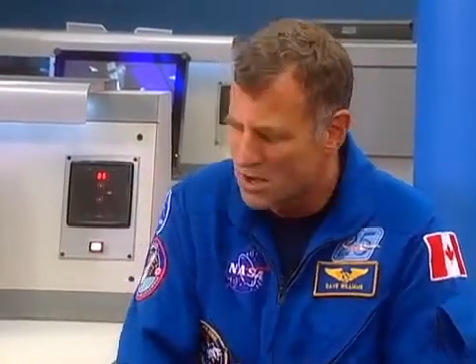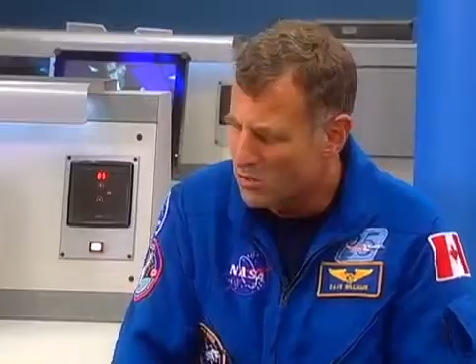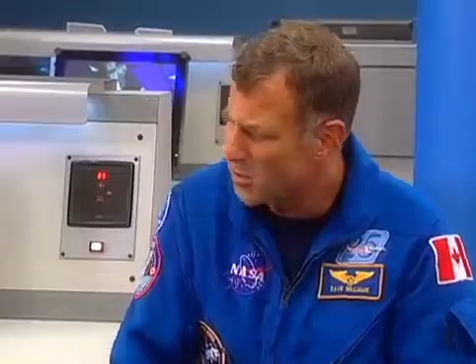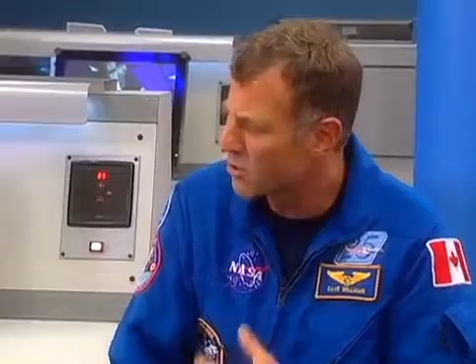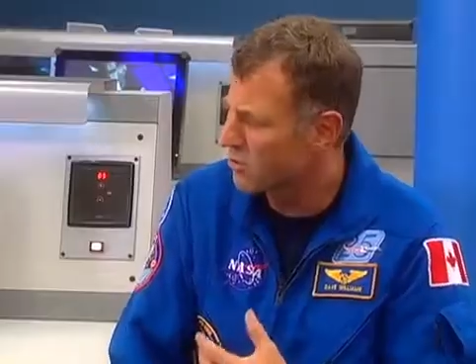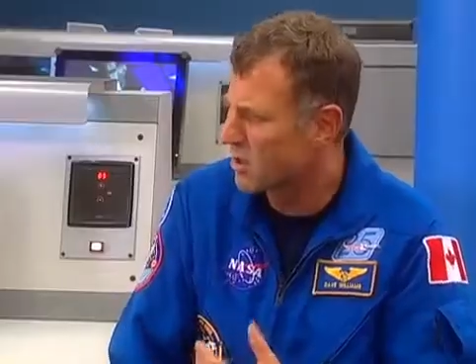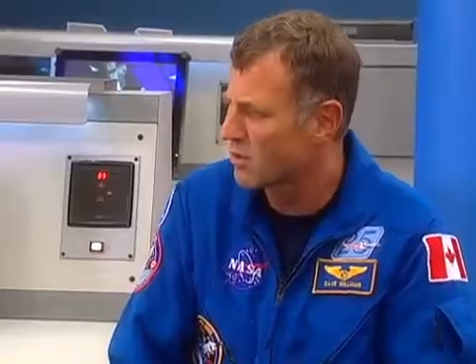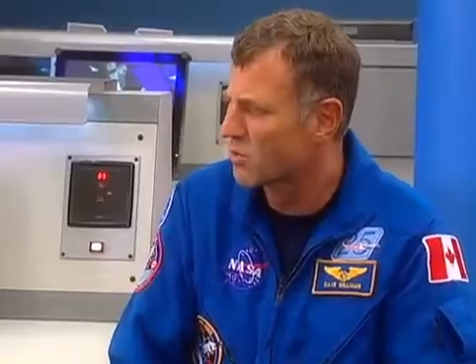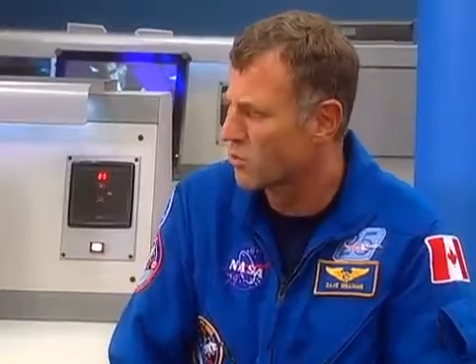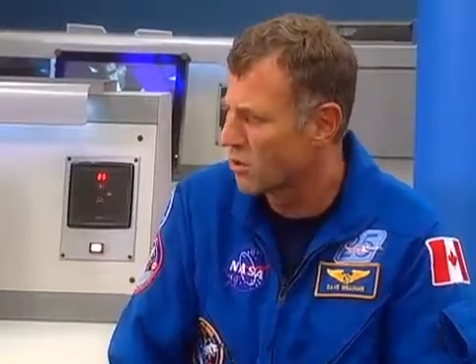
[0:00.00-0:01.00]
We go around
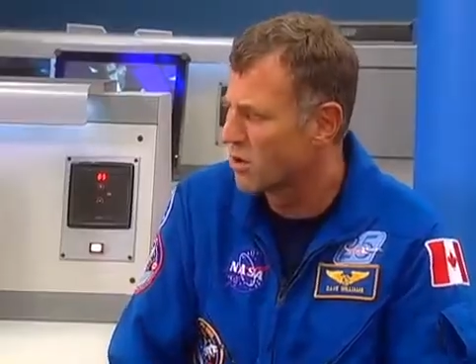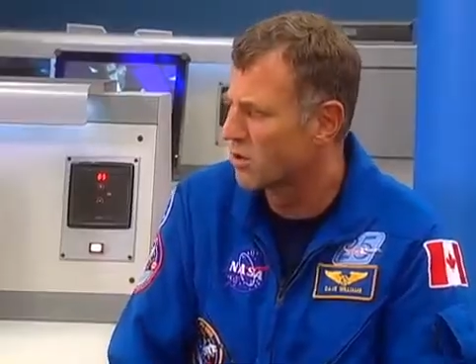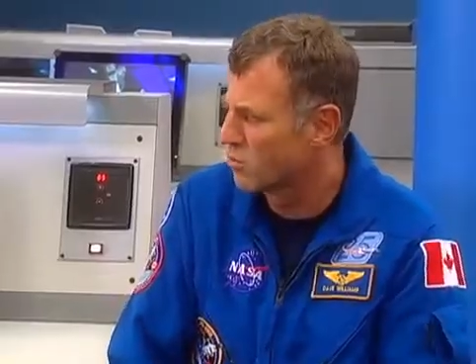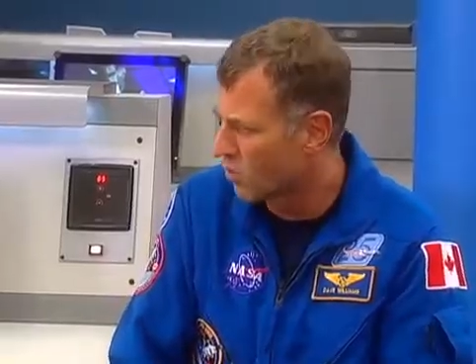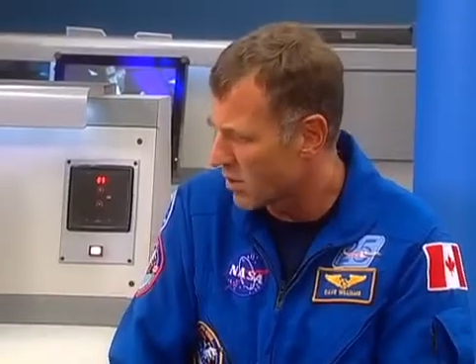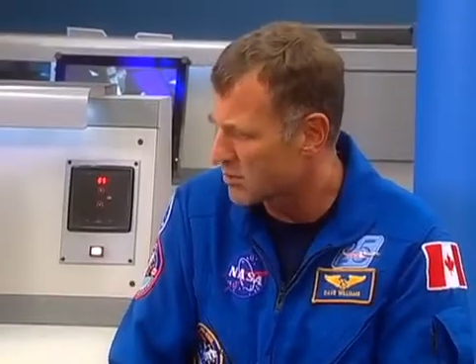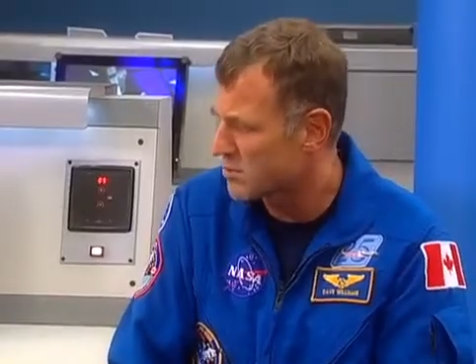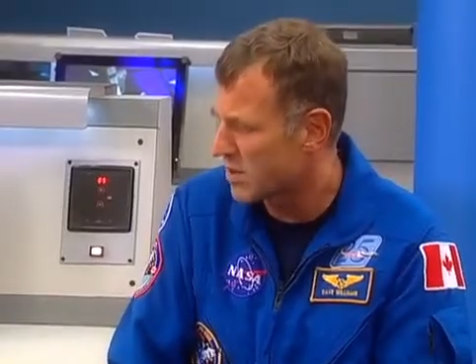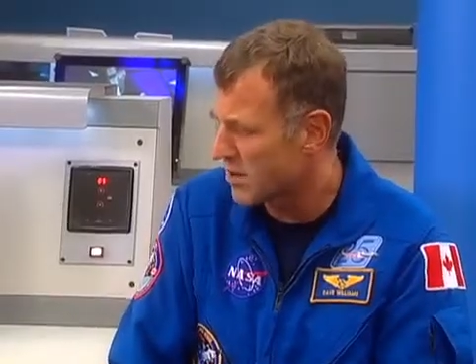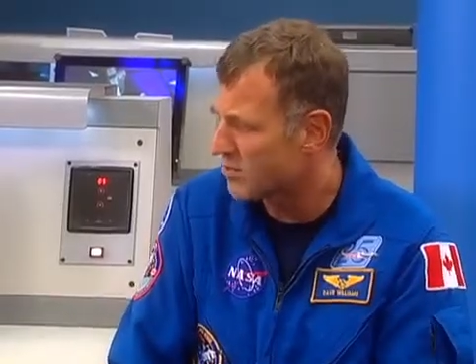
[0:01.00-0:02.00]
the world once
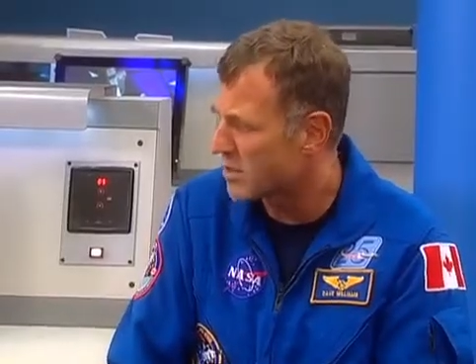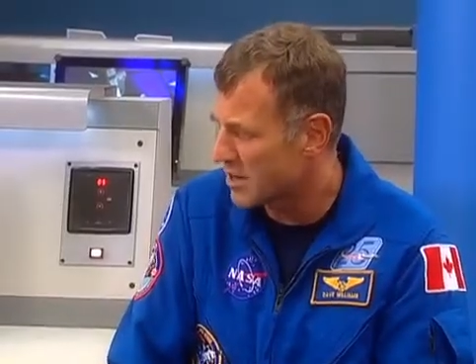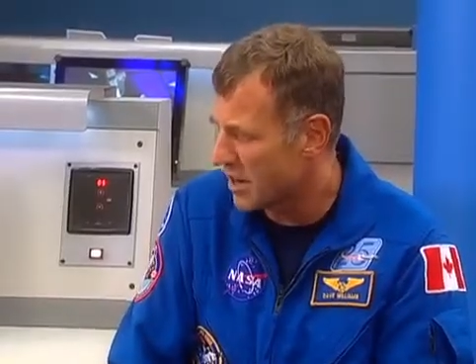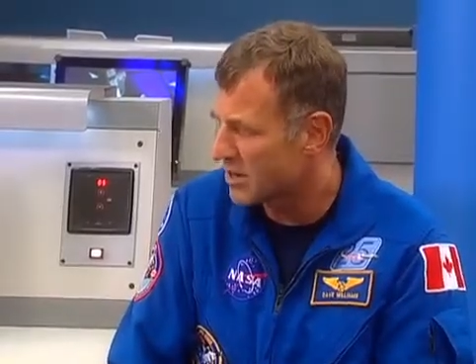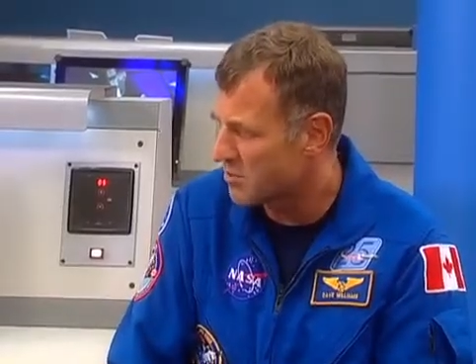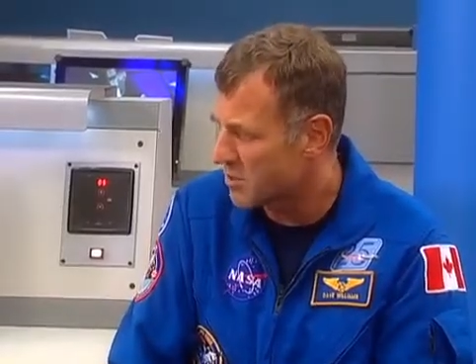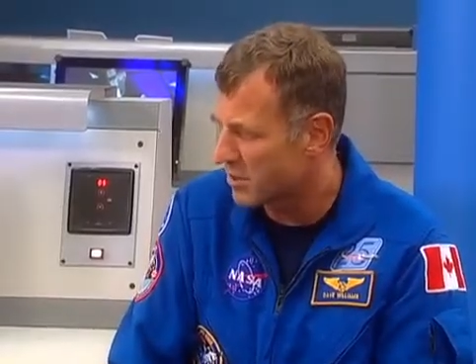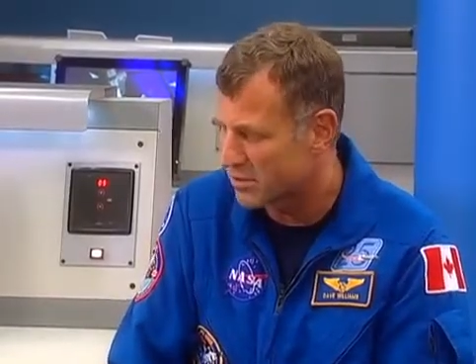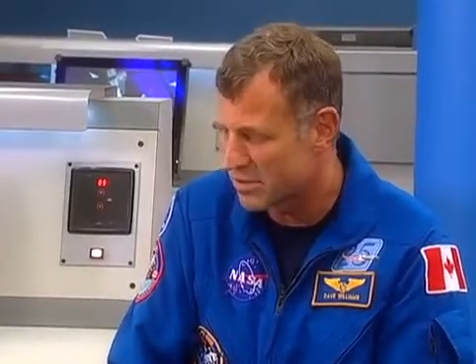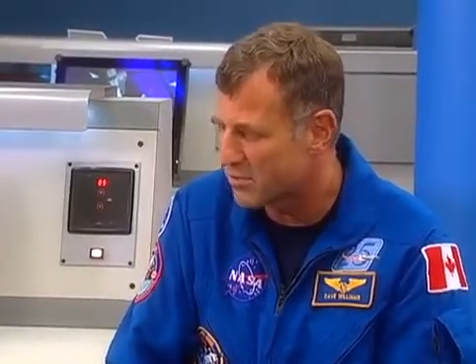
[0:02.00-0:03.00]
every 90
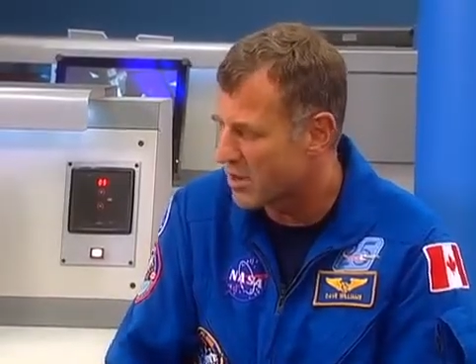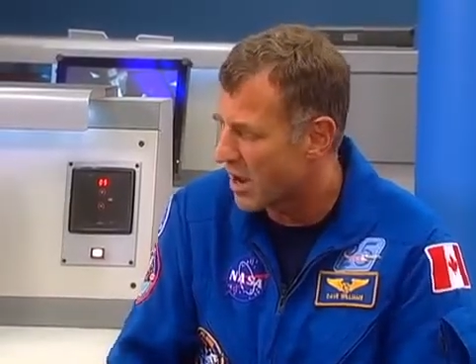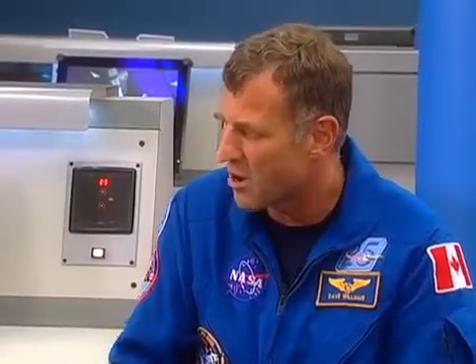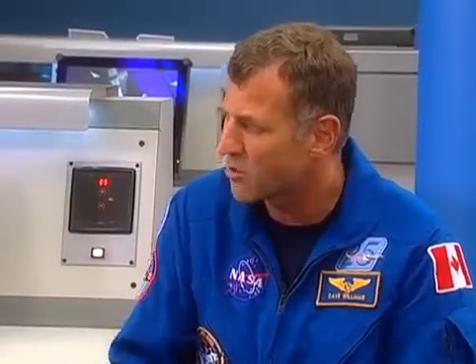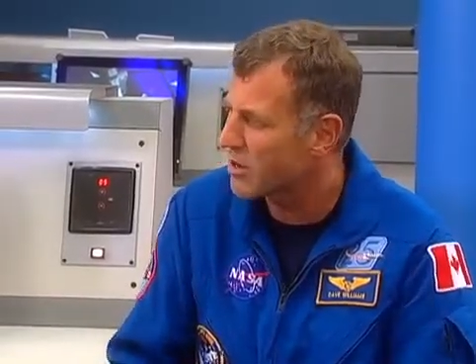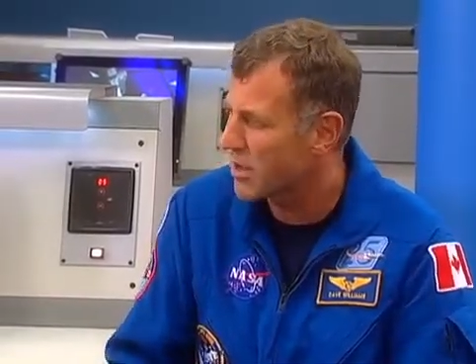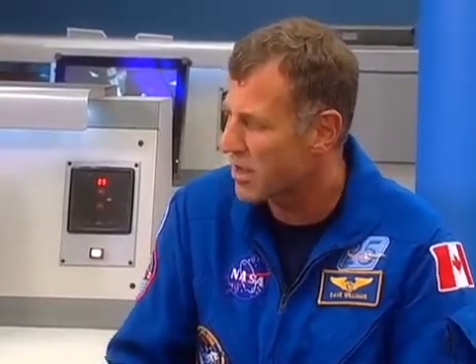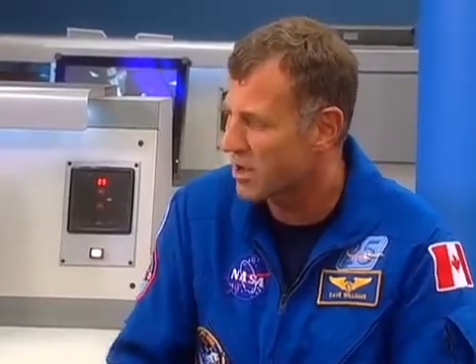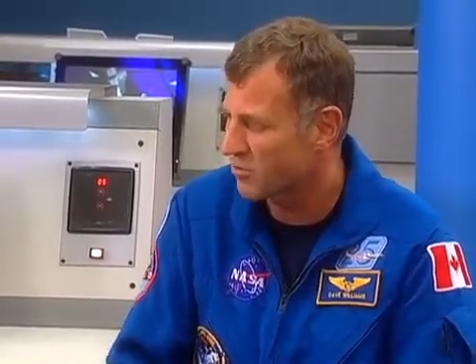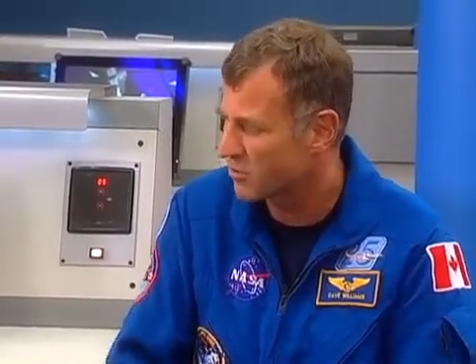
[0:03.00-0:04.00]
minutes, every hour and a
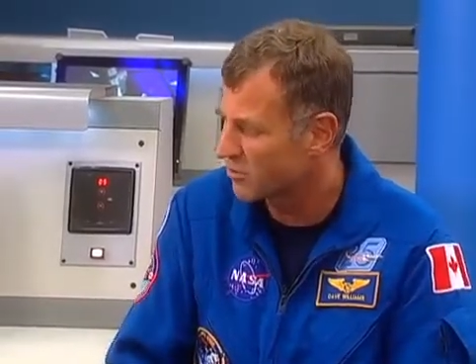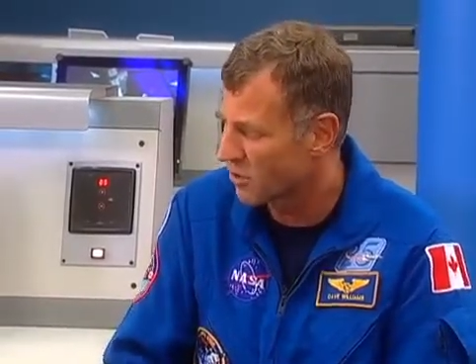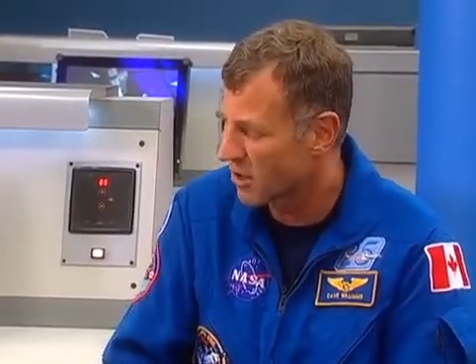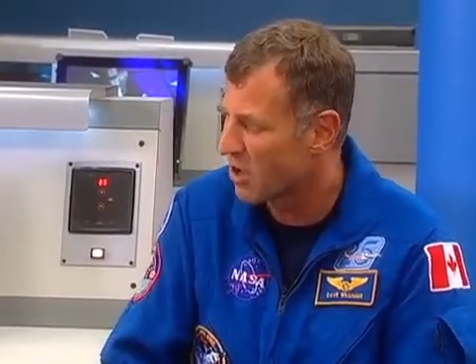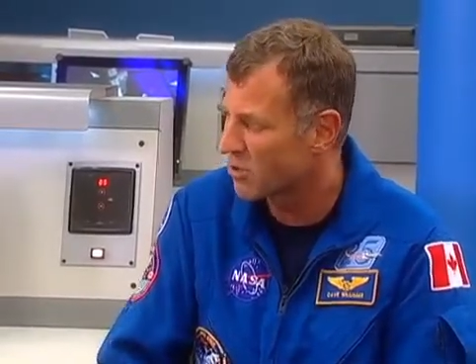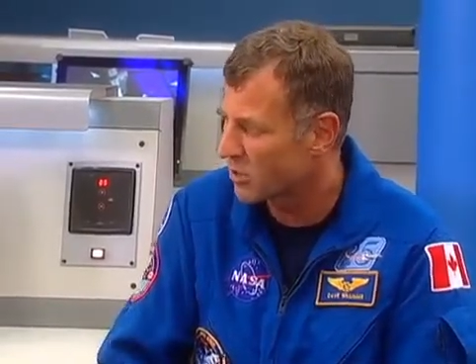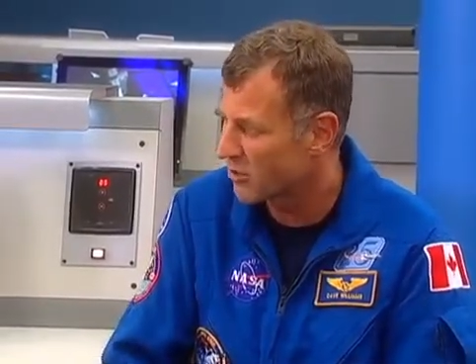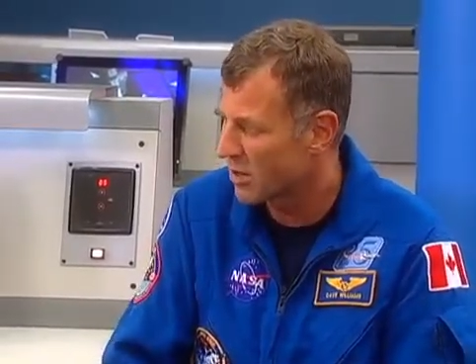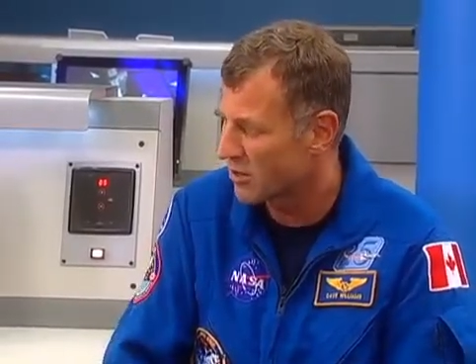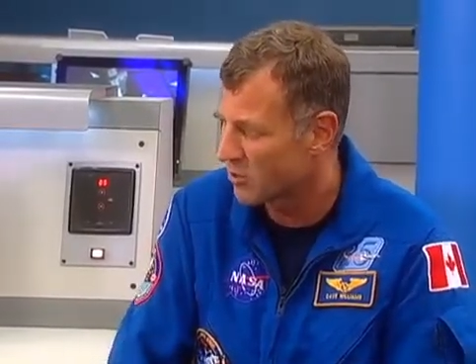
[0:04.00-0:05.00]
half. We've gone all the way
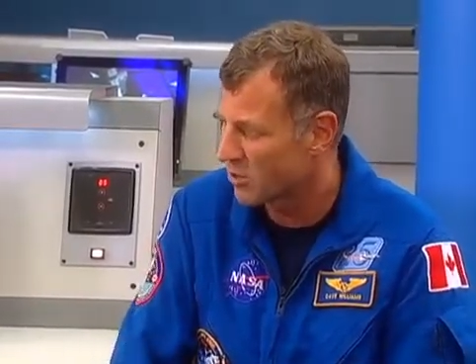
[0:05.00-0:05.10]
around the